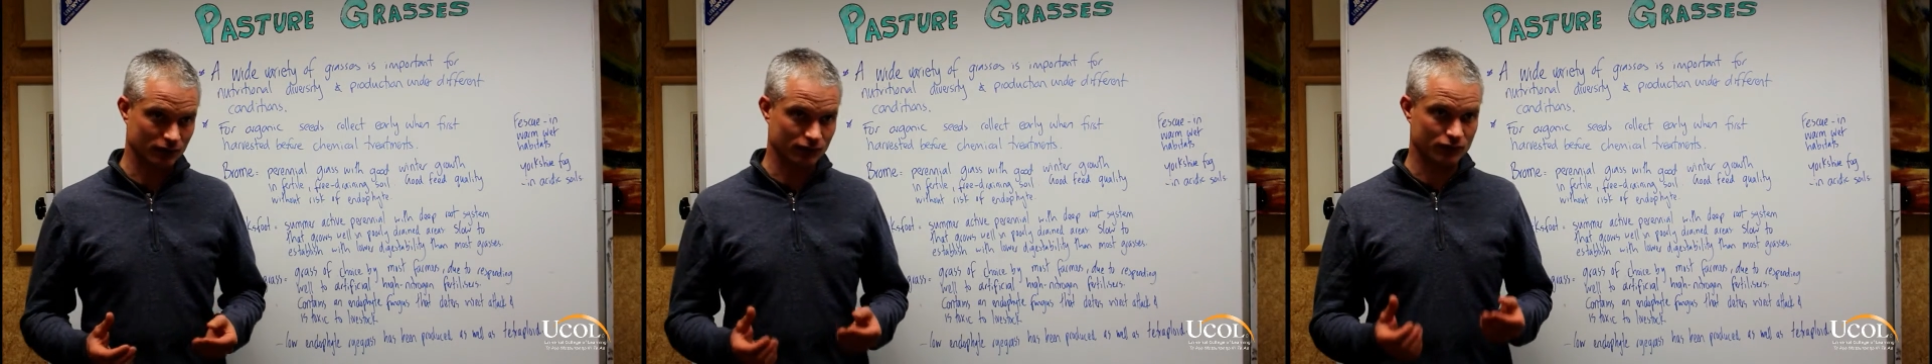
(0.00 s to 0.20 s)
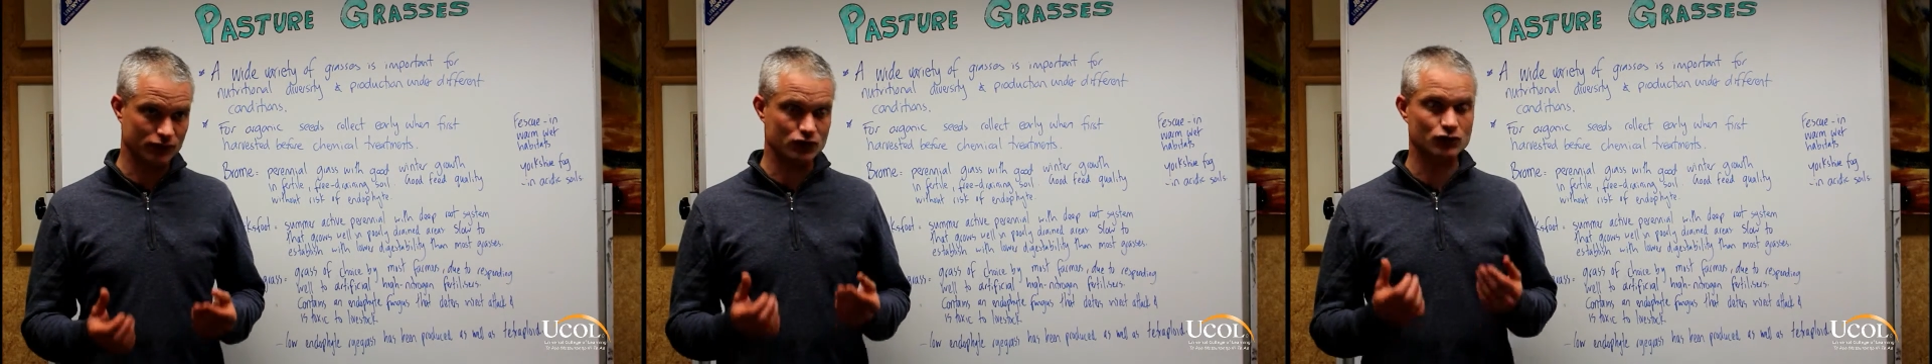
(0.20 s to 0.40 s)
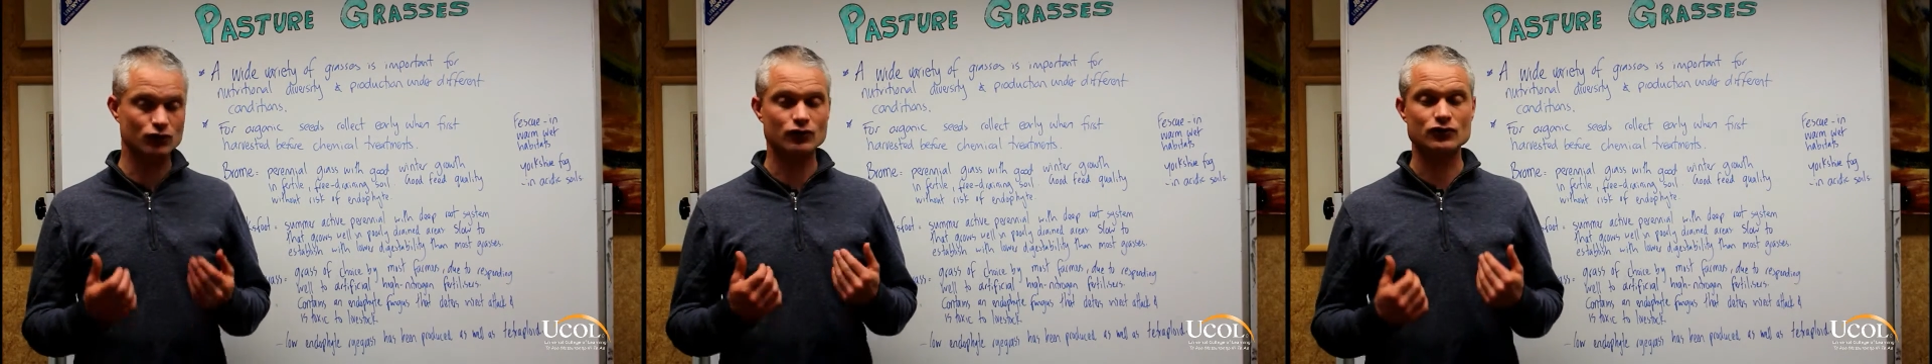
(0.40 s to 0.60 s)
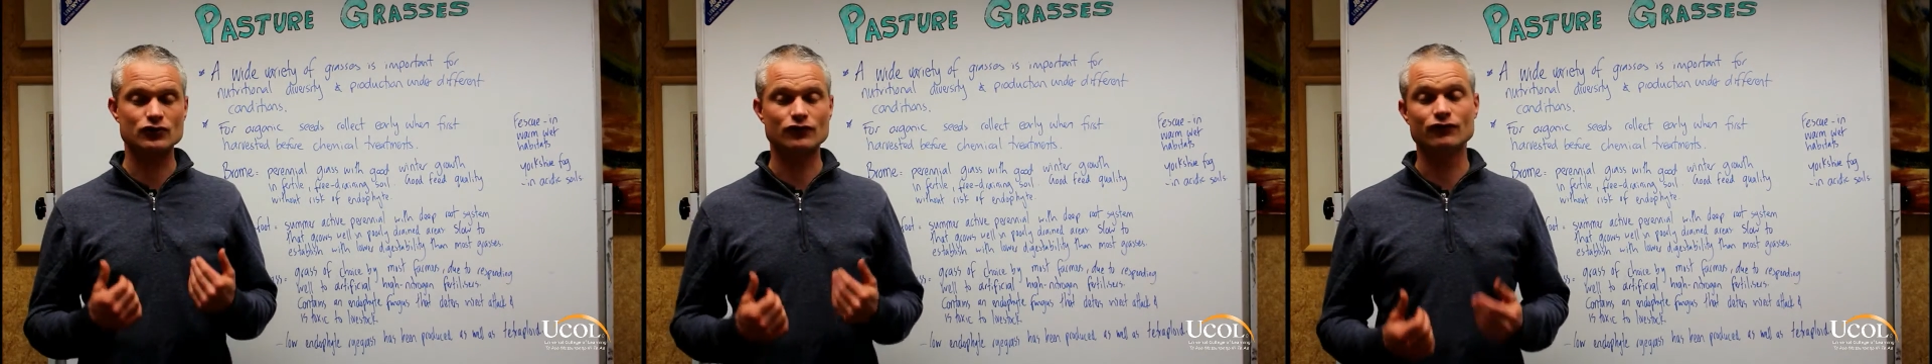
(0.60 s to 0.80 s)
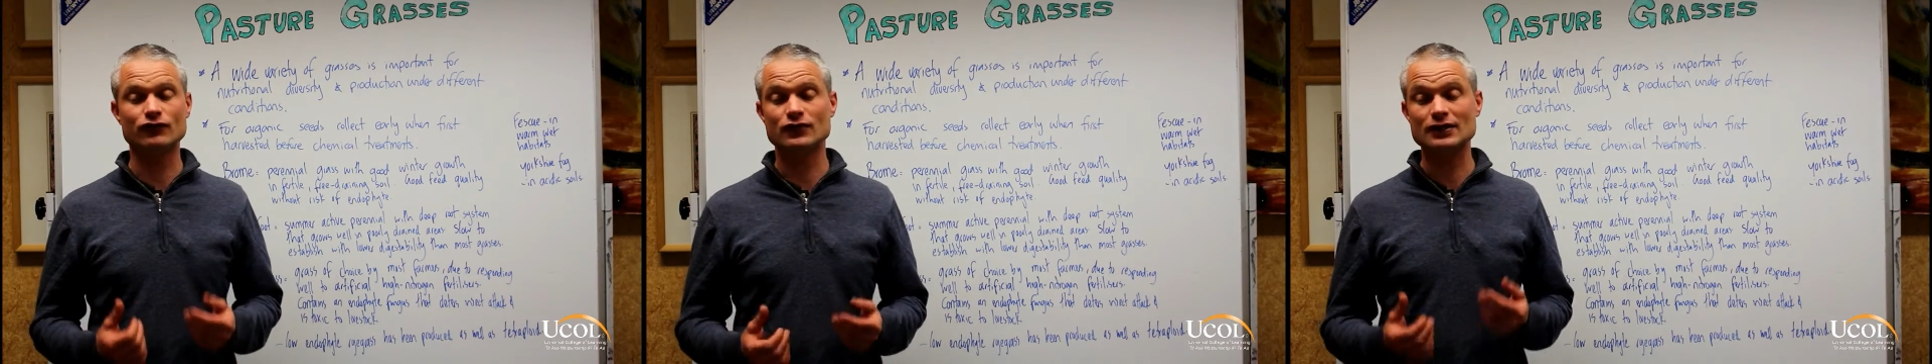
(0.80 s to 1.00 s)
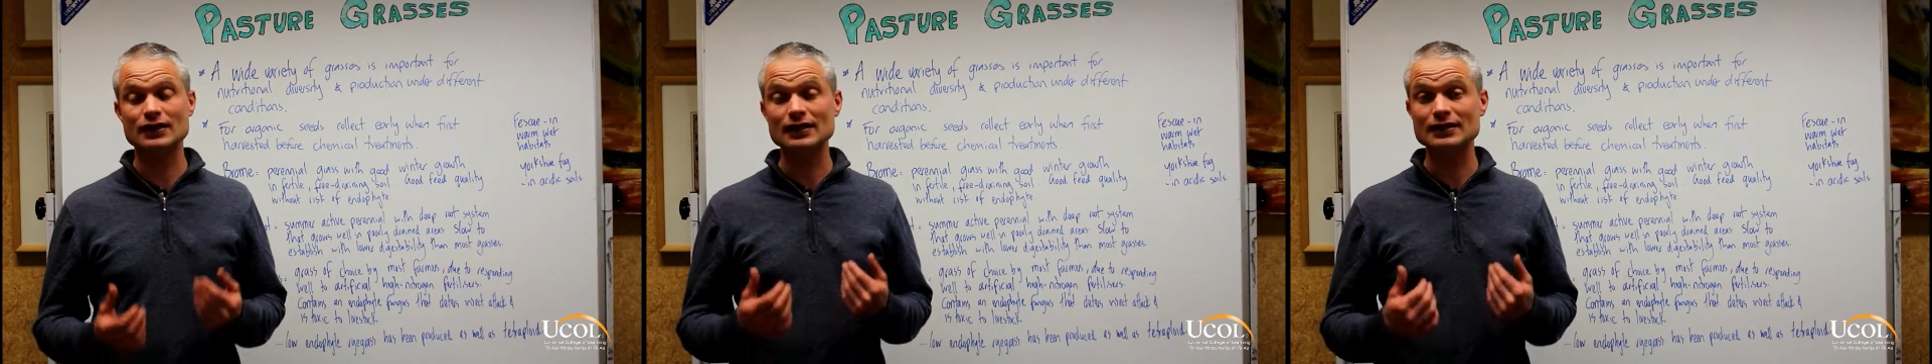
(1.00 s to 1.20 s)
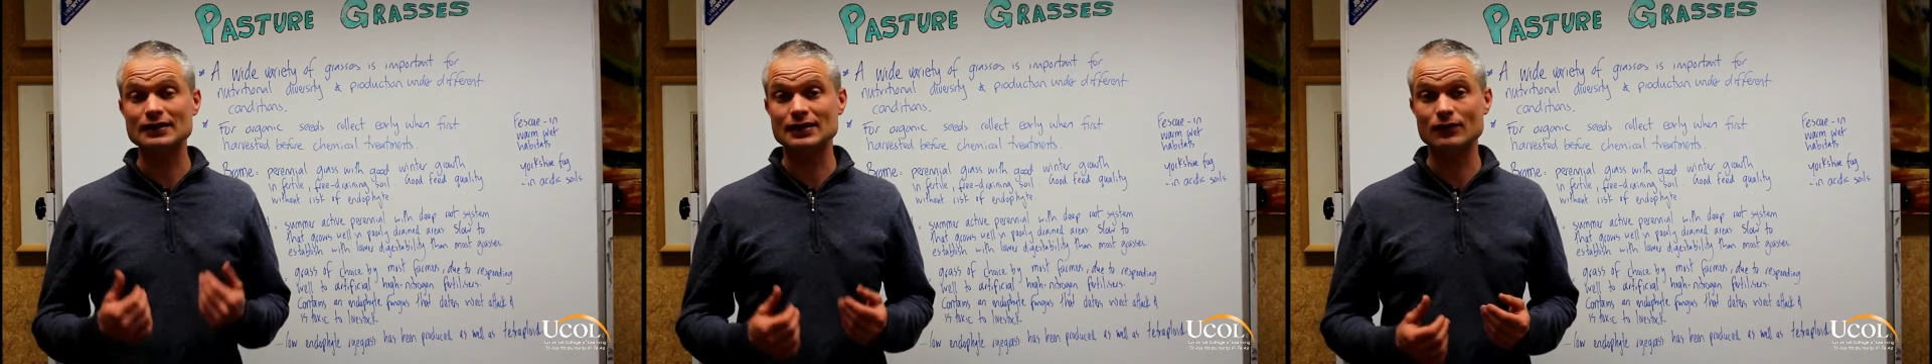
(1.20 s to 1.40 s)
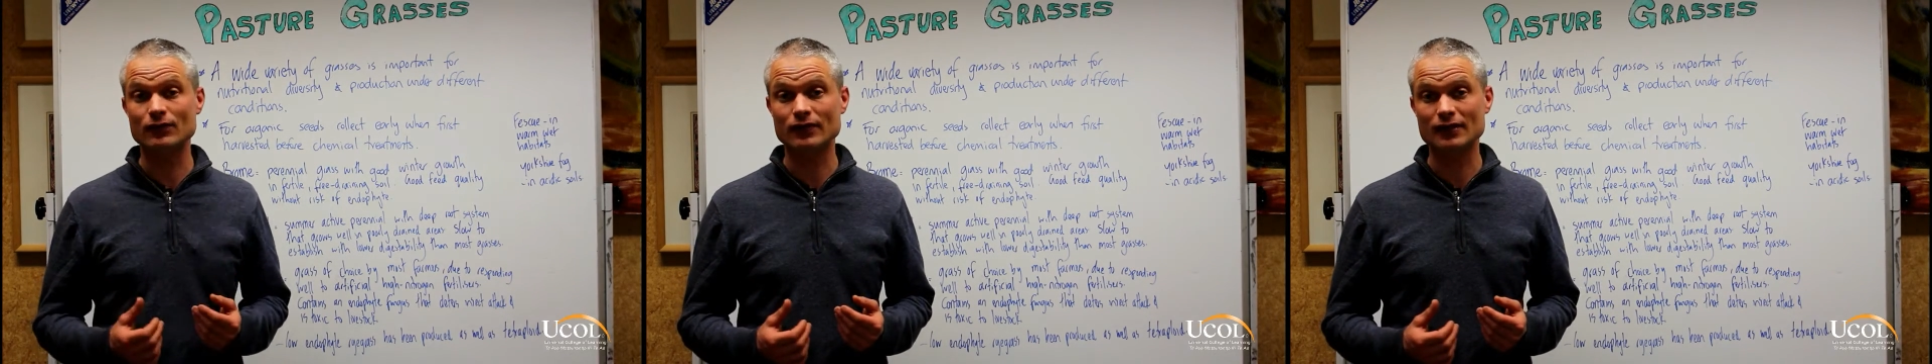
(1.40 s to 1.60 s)
source of
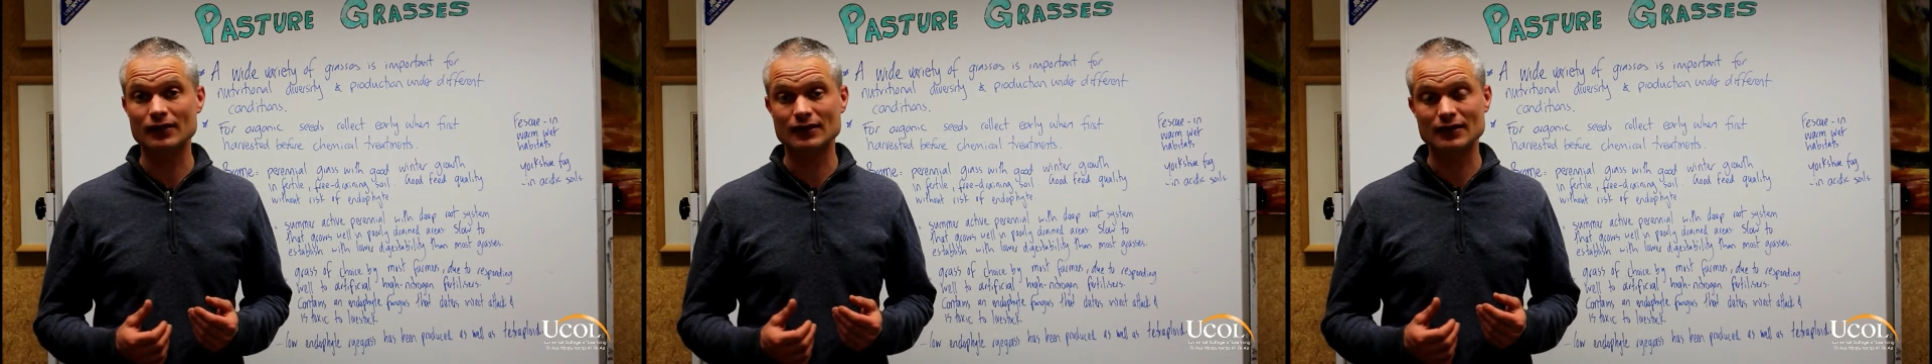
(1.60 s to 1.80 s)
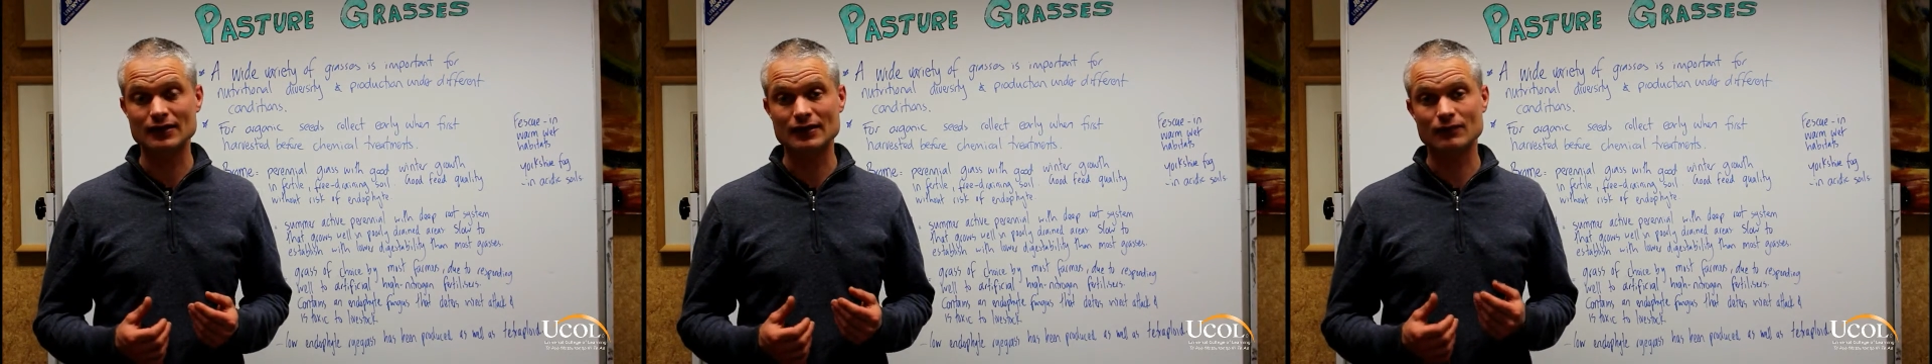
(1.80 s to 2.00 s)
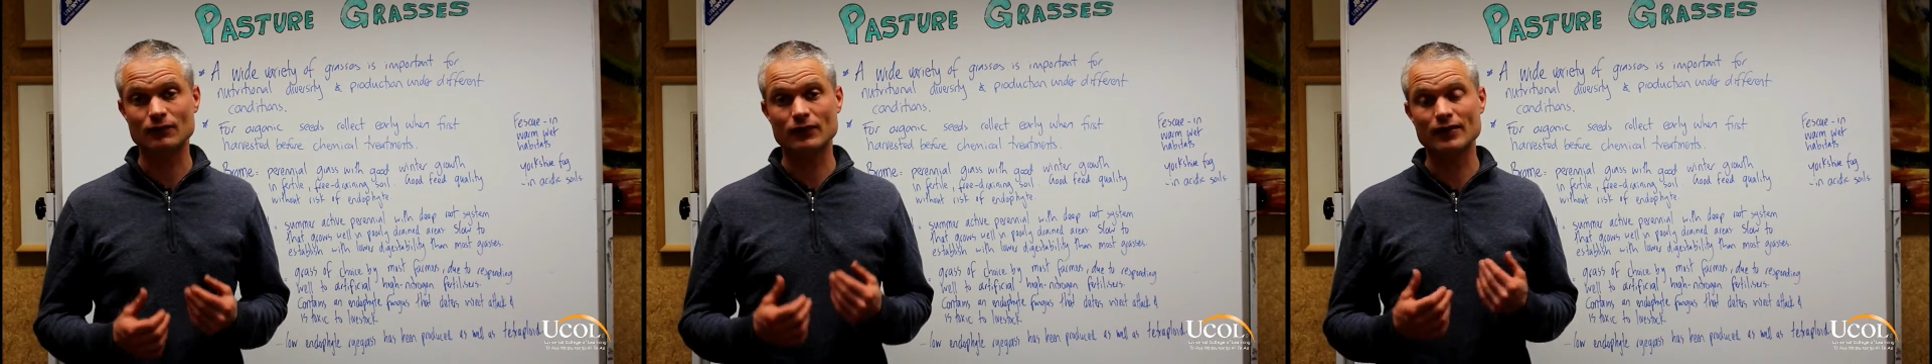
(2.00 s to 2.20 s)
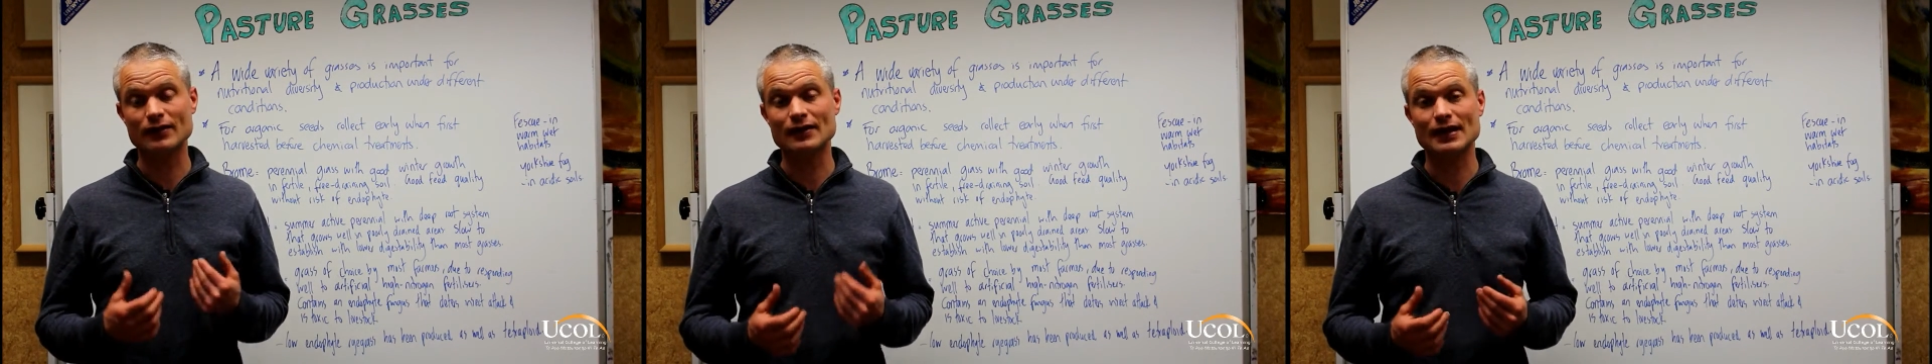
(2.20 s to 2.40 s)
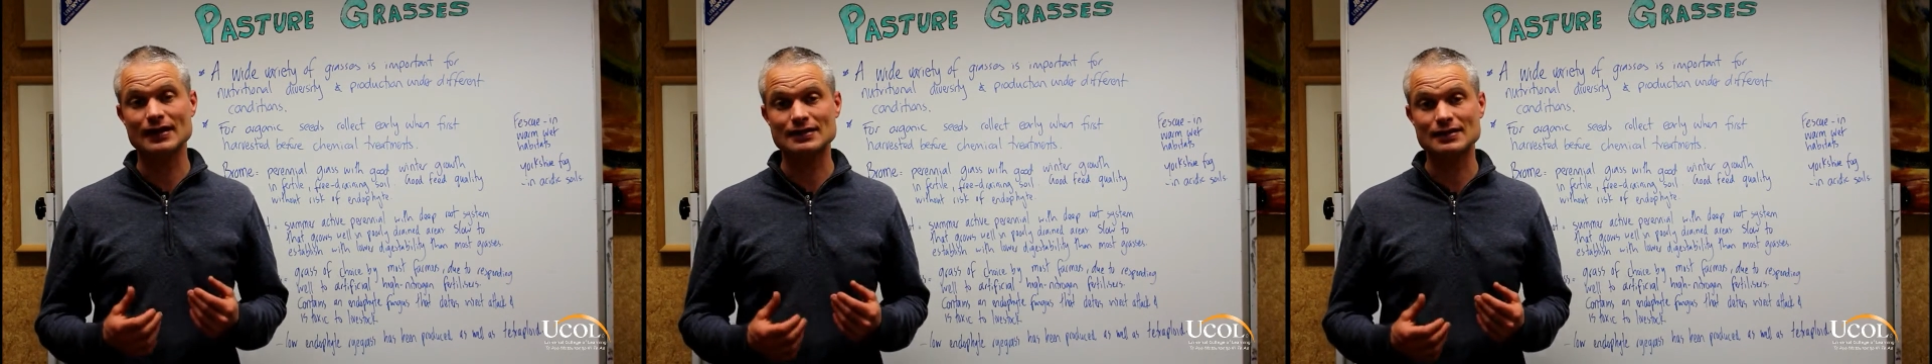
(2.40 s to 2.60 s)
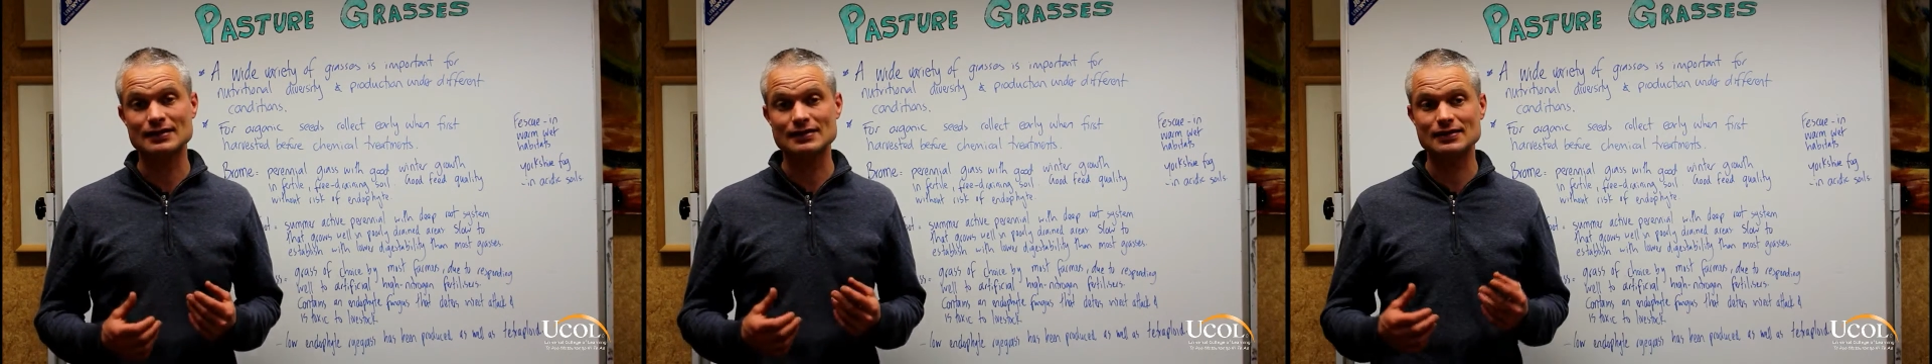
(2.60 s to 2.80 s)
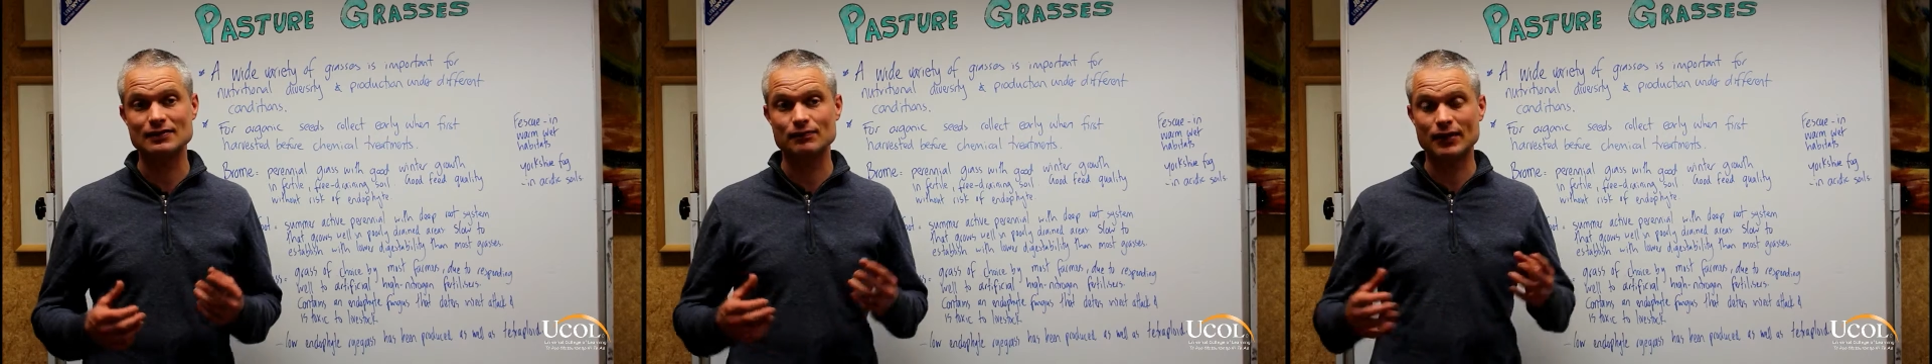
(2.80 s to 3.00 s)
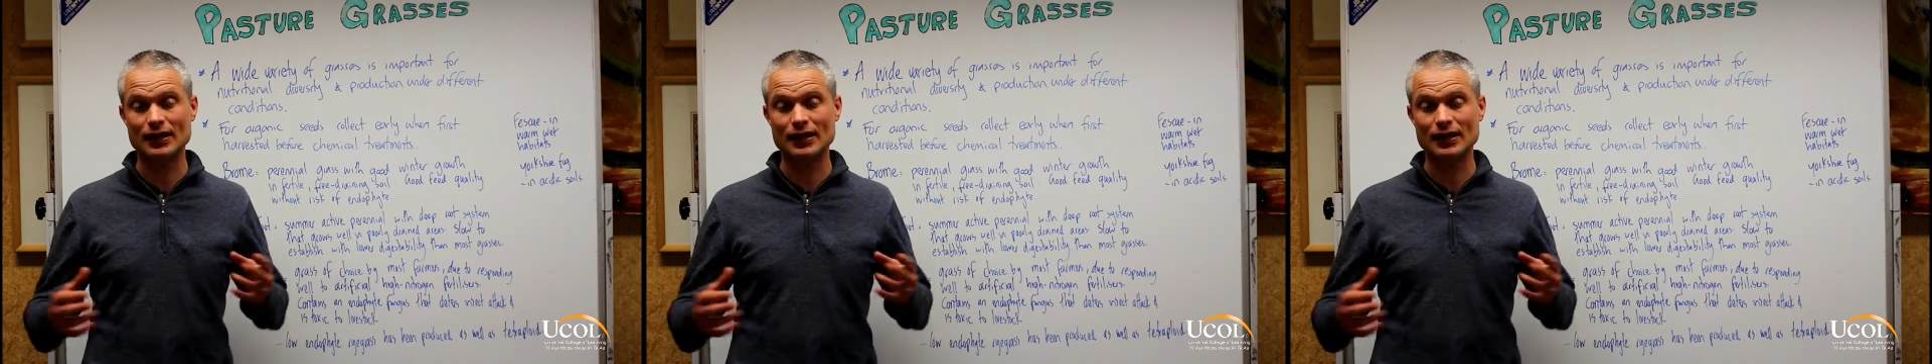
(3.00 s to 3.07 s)
fertility within that system,